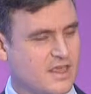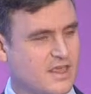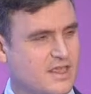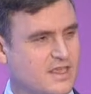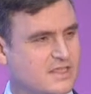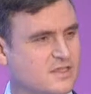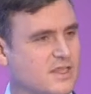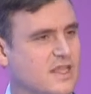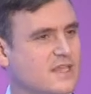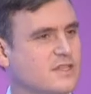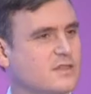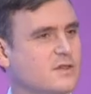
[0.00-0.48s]

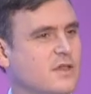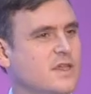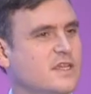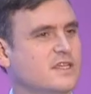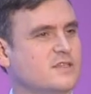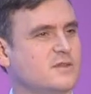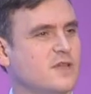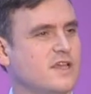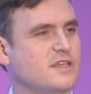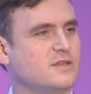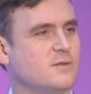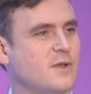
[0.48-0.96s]

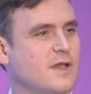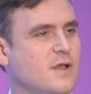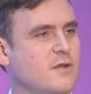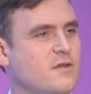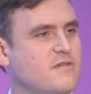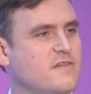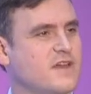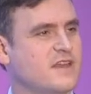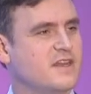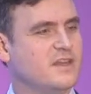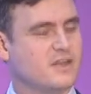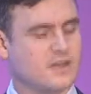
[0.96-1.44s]
is where
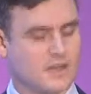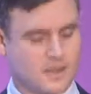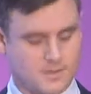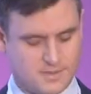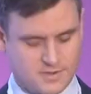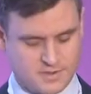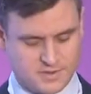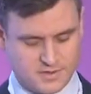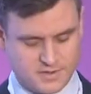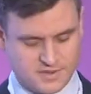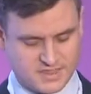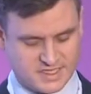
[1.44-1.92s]
we've ended
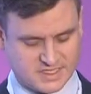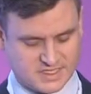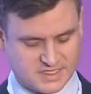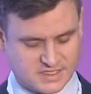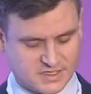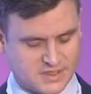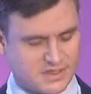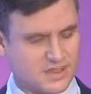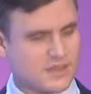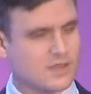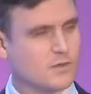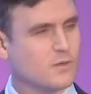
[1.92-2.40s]
up. This is
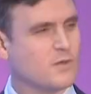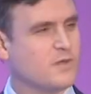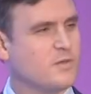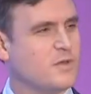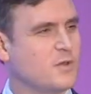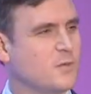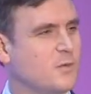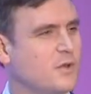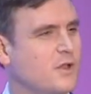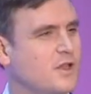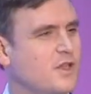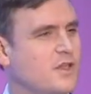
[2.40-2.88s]
something that we've
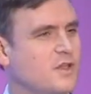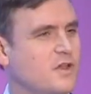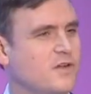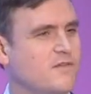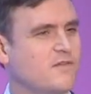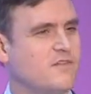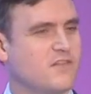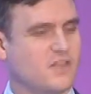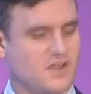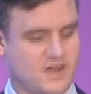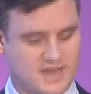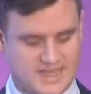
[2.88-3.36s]
been working
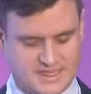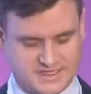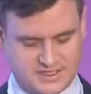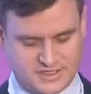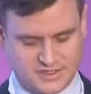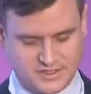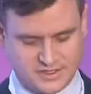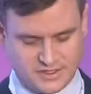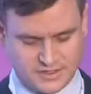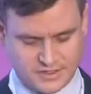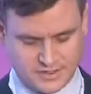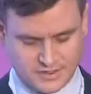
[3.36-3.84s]
on for the
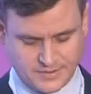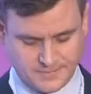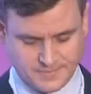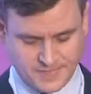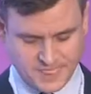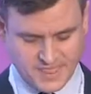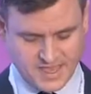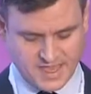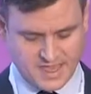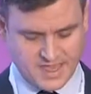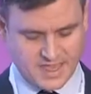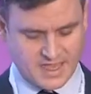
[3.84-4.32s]
last year.
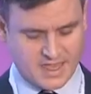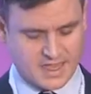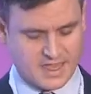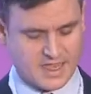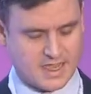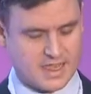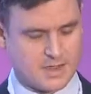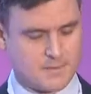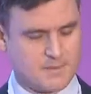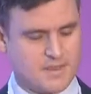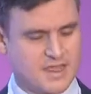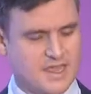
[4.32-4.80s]

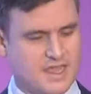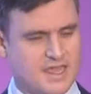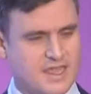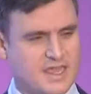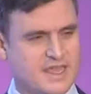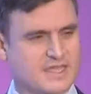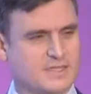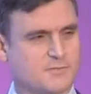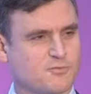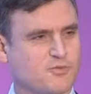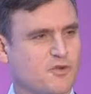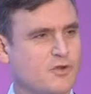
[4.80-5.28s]

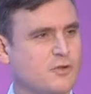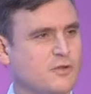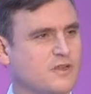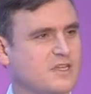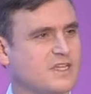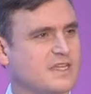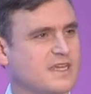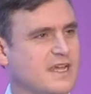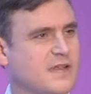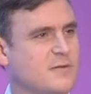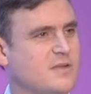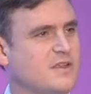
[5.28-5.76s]
It's
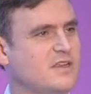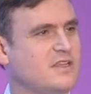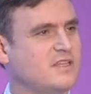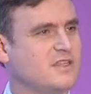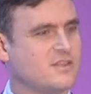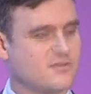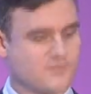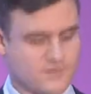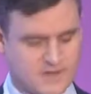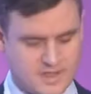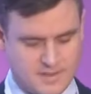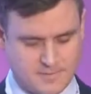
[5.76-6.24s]
broken down
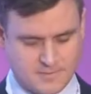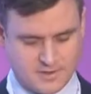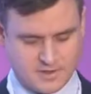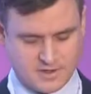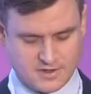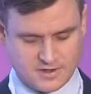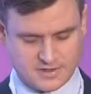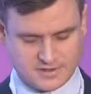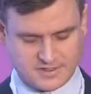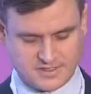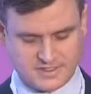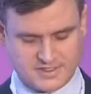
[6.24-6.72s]
into 3
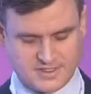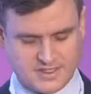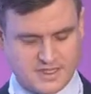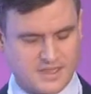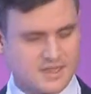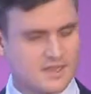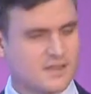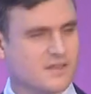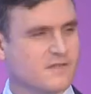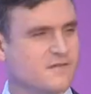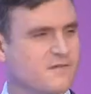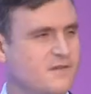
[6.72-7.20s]
parts.
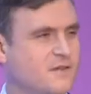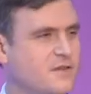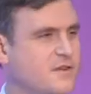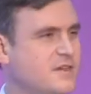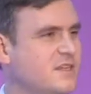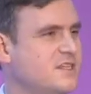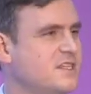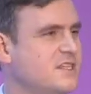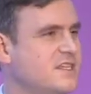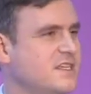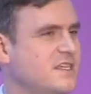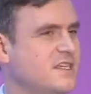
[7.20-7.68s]
The
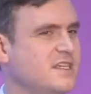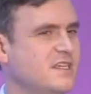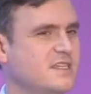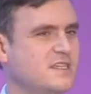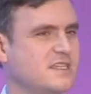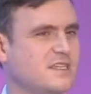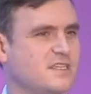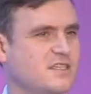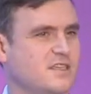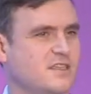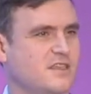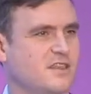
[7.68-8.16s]
first
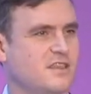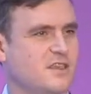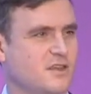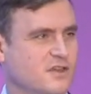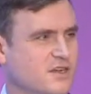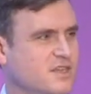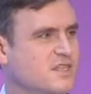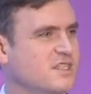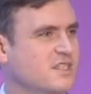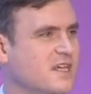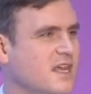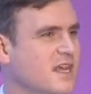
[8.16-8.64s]
is the
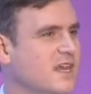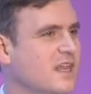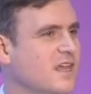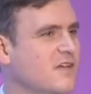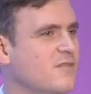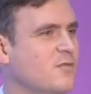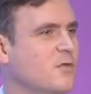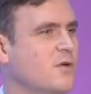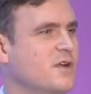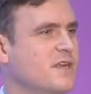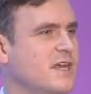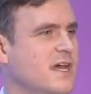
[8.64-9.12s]

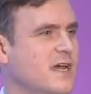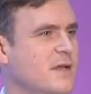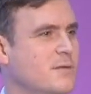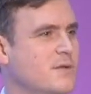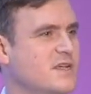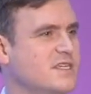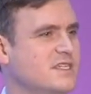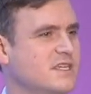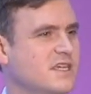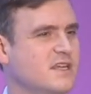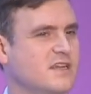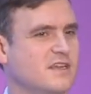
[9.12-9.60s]
understanding of what
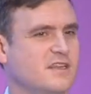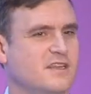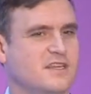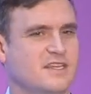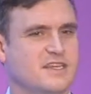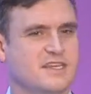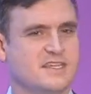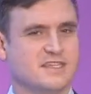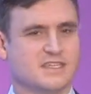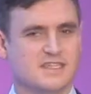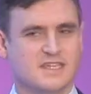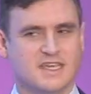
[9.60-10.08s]
Highways
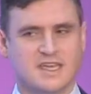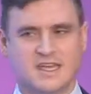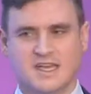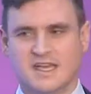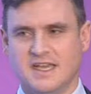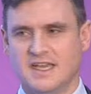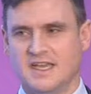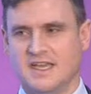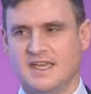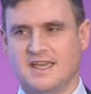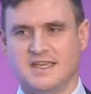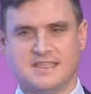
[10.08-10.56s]
England is.
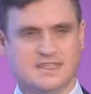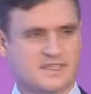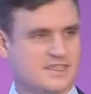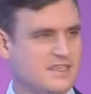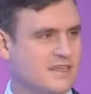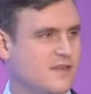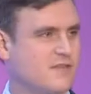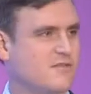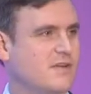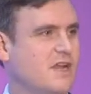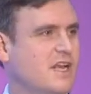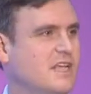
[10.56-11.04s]
It's
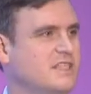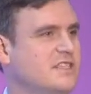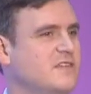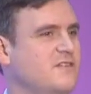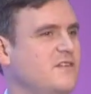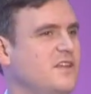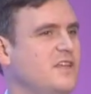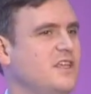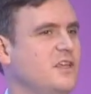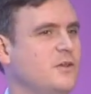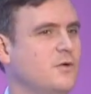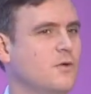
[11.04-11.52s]
still a
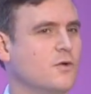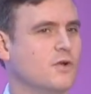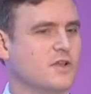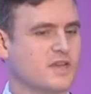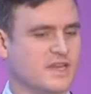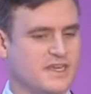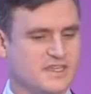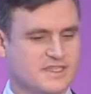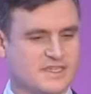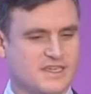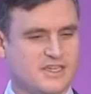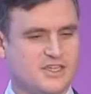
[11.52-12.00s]
relatively new
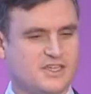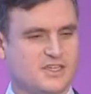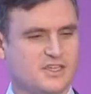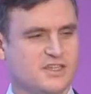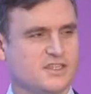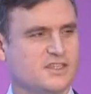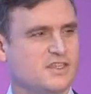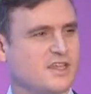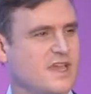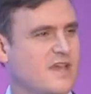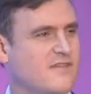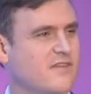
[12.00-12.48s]

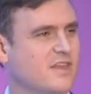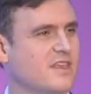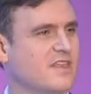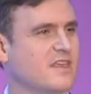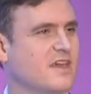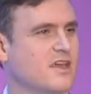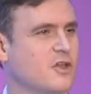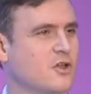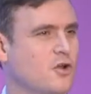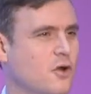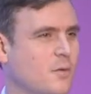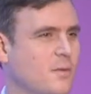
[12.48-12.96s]
organisation, so having
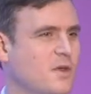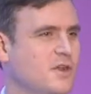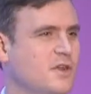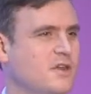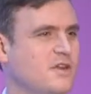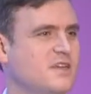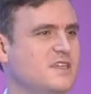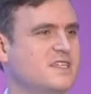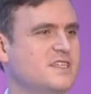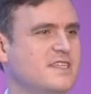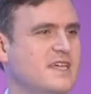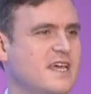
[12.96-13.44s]
that common
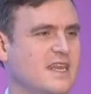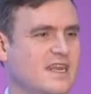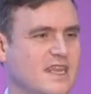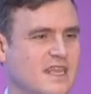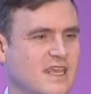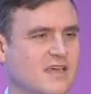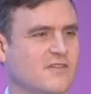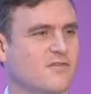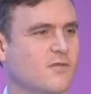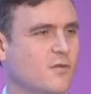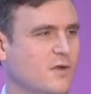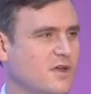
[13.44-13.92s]

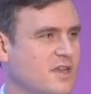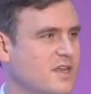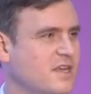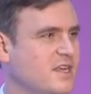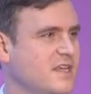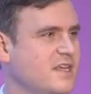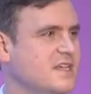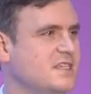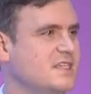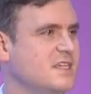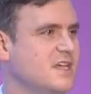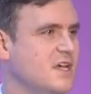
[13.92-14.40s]
understanding of what
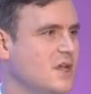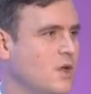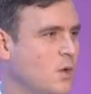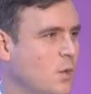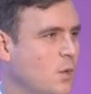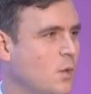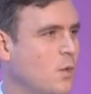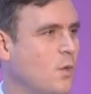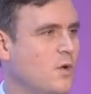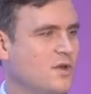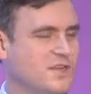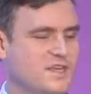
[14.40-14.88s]
it is,
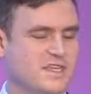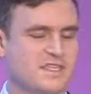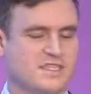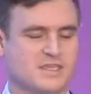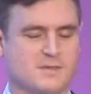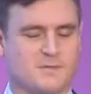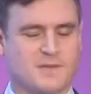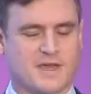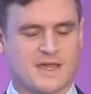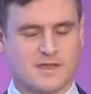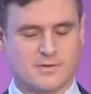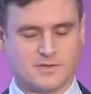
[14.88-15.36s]
what
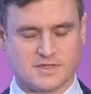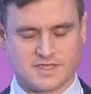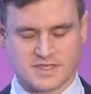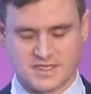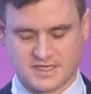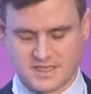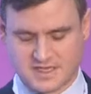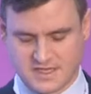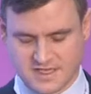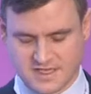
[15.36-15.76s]
it's about,